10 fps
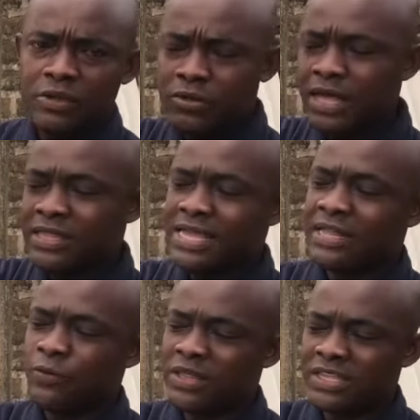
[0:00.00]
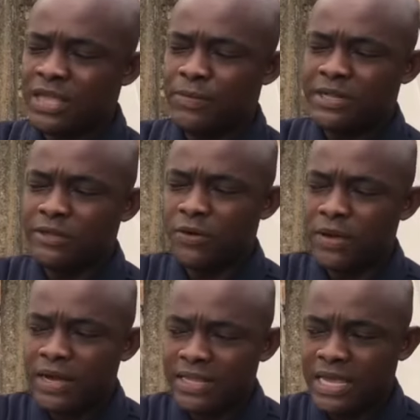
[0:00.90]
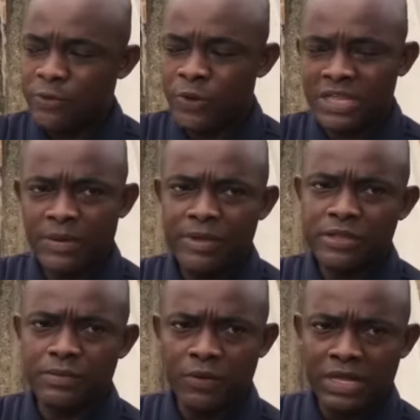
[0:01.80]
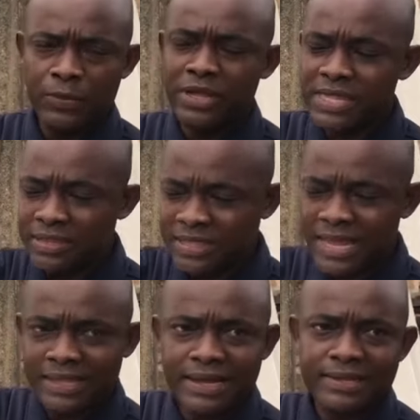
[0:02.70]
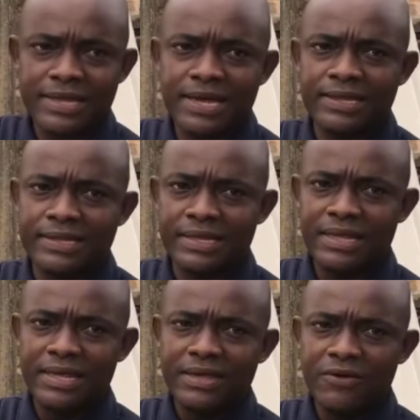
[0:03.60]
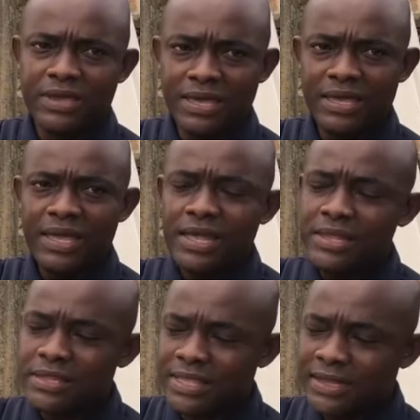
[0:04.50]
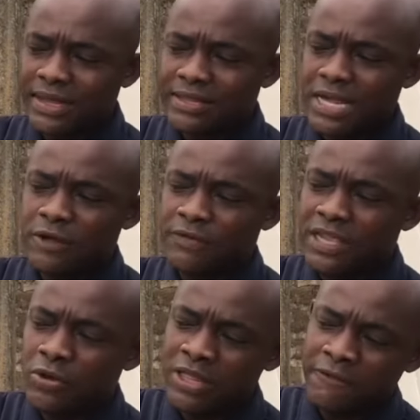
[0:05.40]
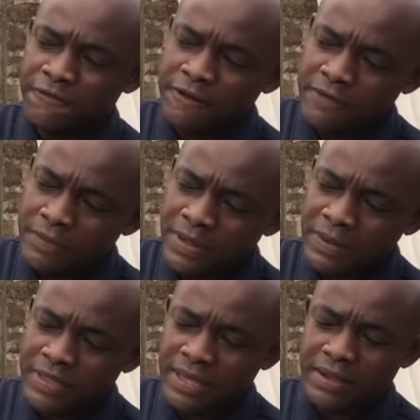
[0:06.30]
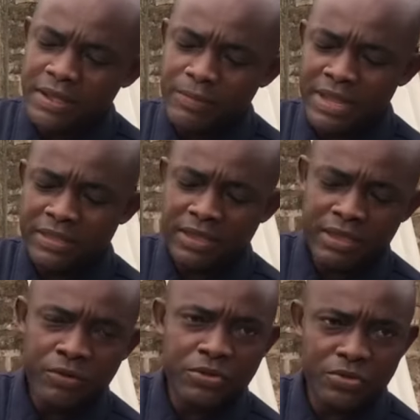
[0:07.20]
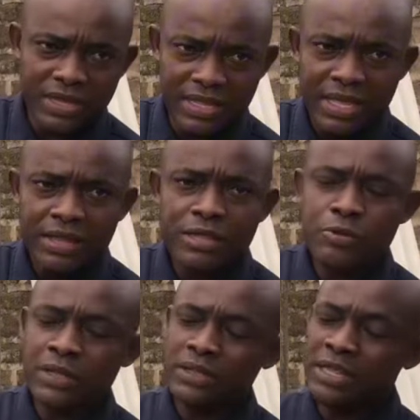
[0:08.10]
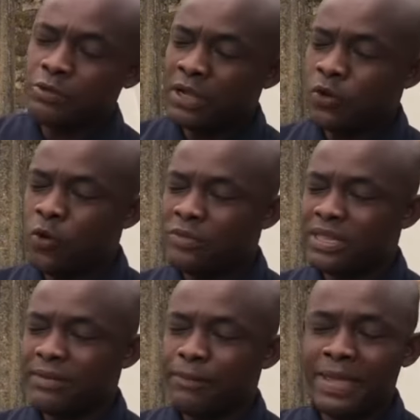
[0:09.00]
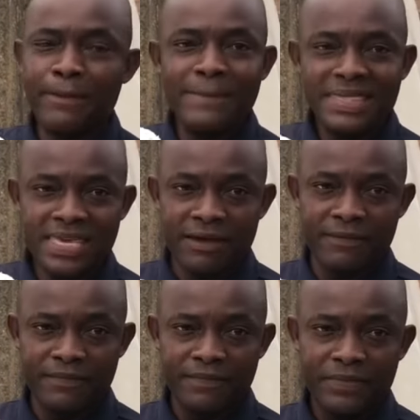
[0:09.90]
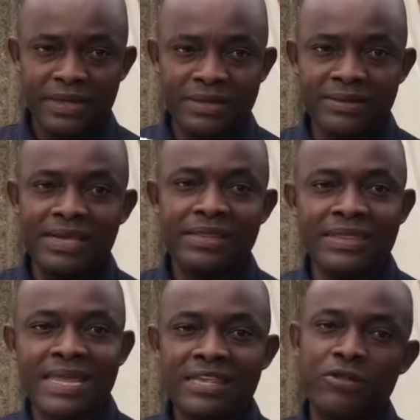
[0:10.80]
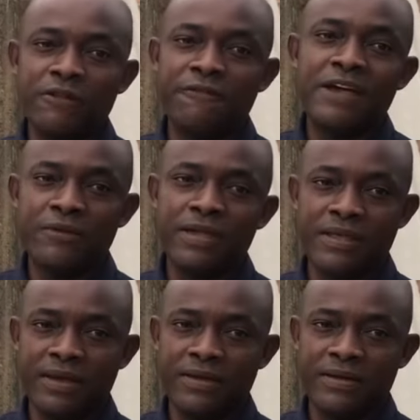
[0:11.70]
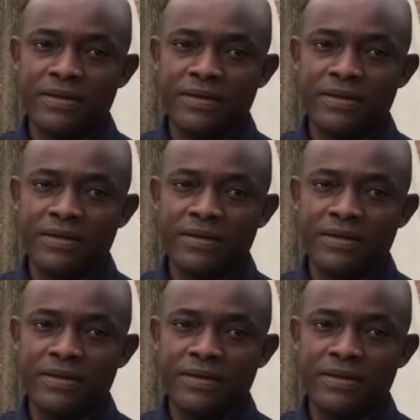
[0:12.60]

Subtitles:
So there are the ones that are a bit longer, there is one that are a bit smaller, but this is standard size. Okay, this standard size of 350 millimeter by 300. This one comes per meter. It's 9,500 naira.